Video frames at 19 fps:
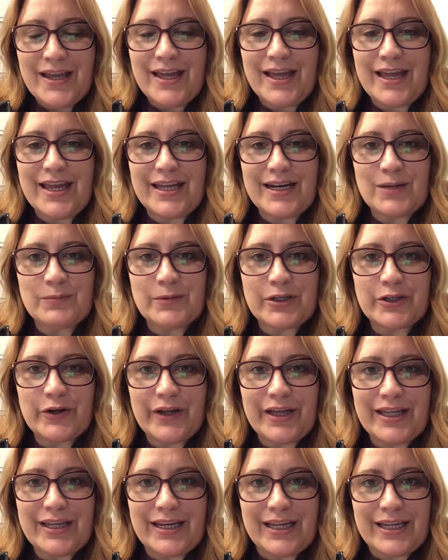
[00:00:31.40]
And I'm going to go
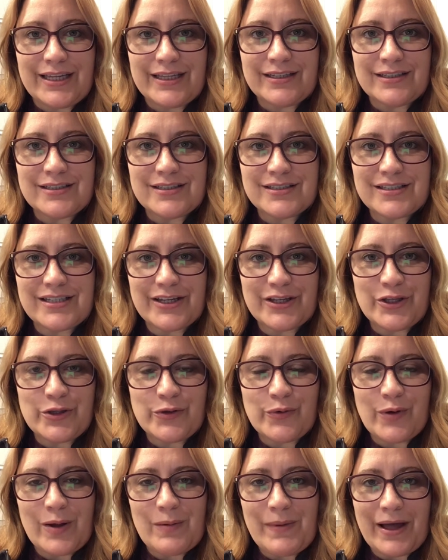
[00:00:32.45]
ahead and tell you
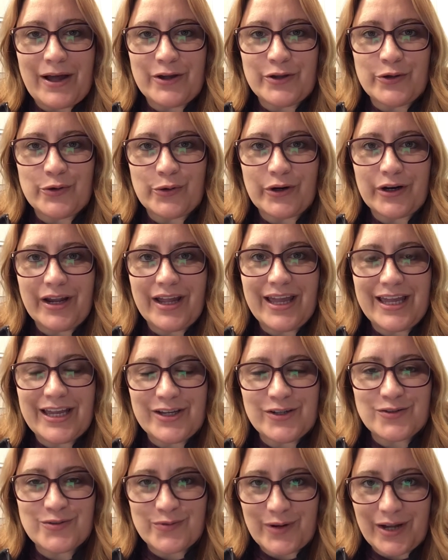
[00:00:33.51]
about your
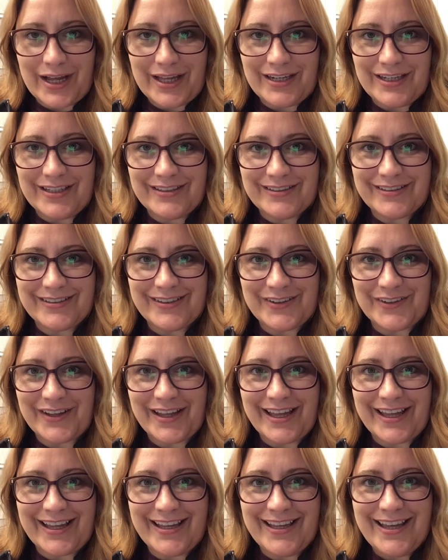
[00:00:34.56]
handwriting,
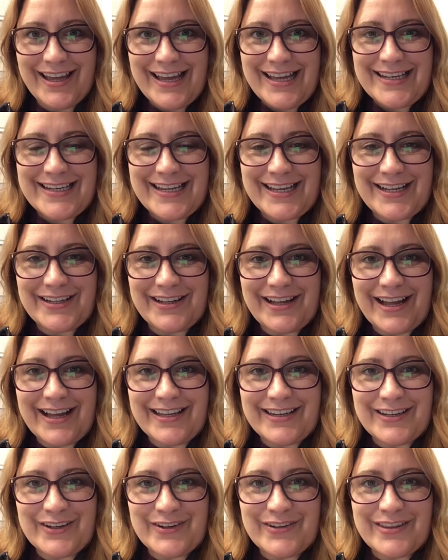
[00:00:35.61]
okay? Now, I
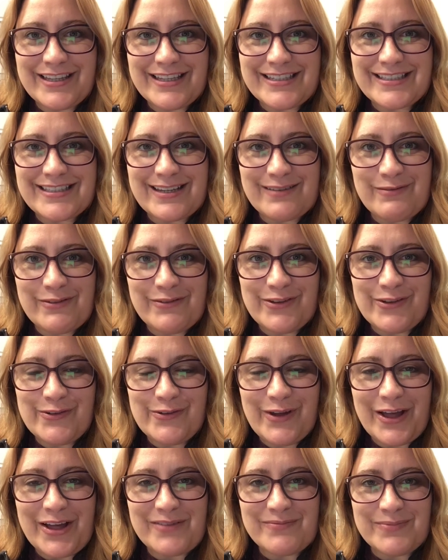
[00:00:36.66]
know that some of you
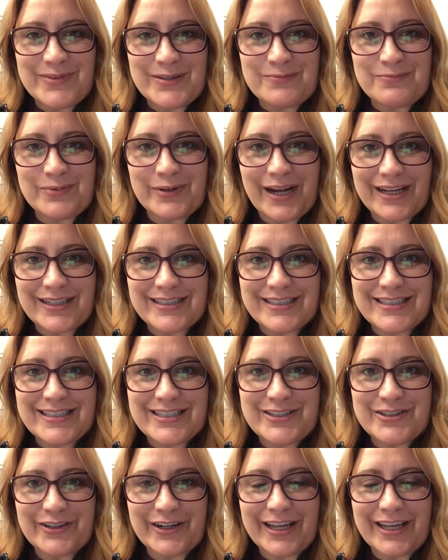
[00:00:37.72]
have been practicing
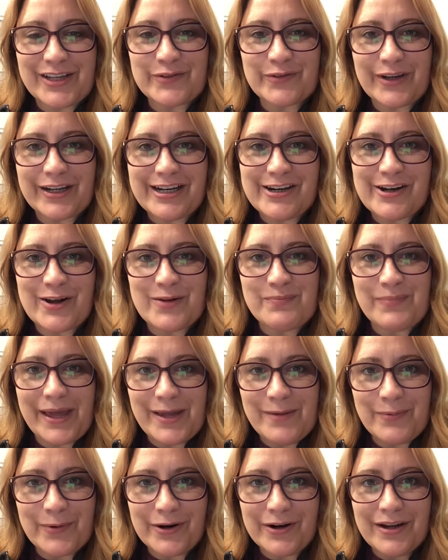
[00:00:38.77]
your handwriting on
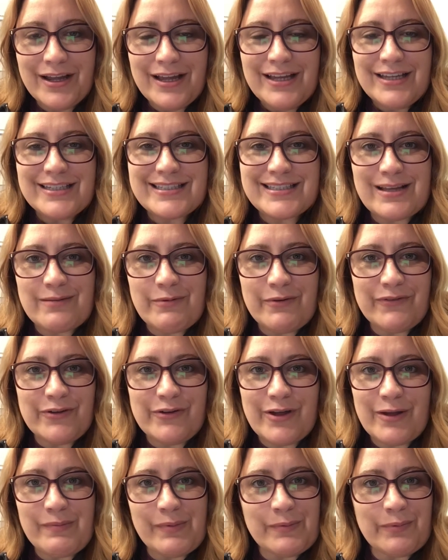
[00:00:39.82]
paper. Some of you
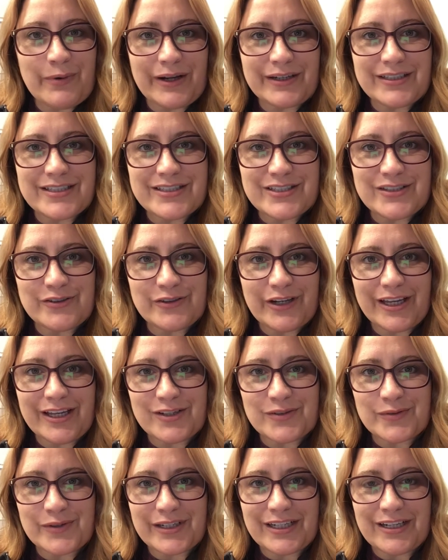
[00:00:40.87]
have been practicing your
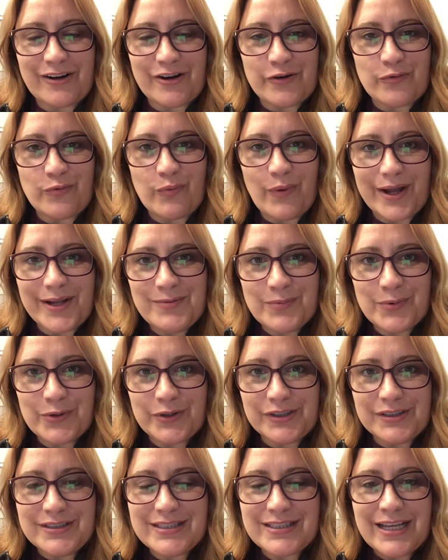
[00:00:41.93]
handwriting on
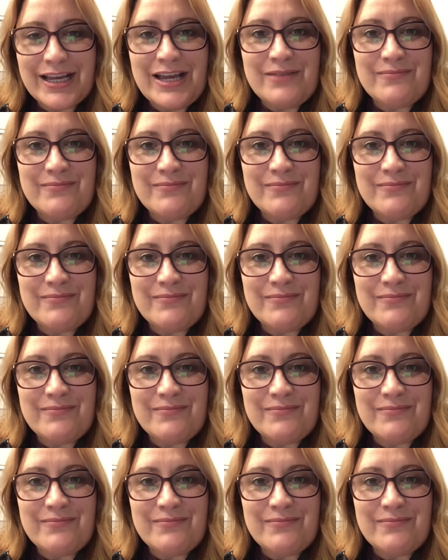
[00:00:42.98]
whiteboards.